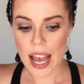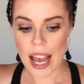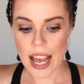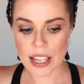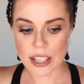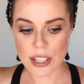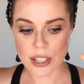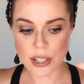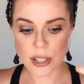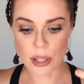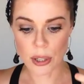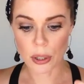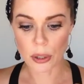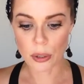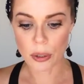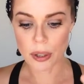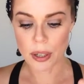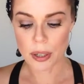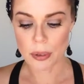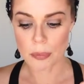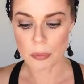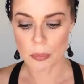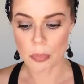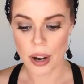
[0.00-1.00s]
our
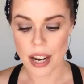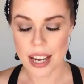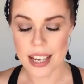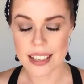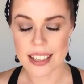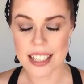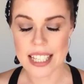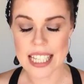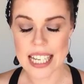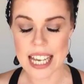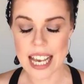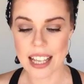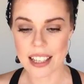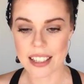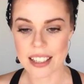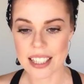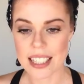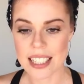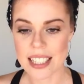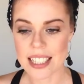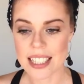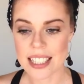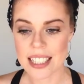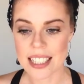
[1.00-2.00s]
soul breaks
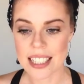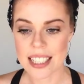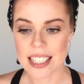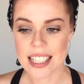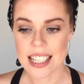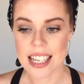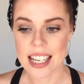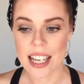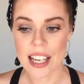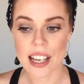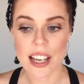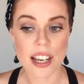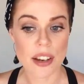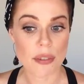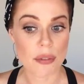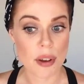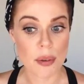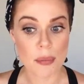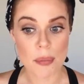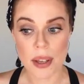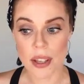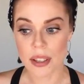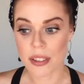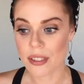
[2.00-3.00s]
down, it
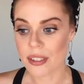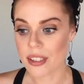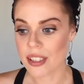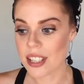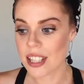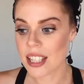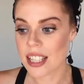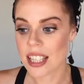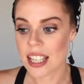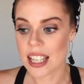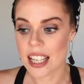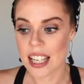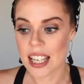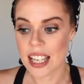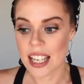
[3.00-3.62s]
rebuilds,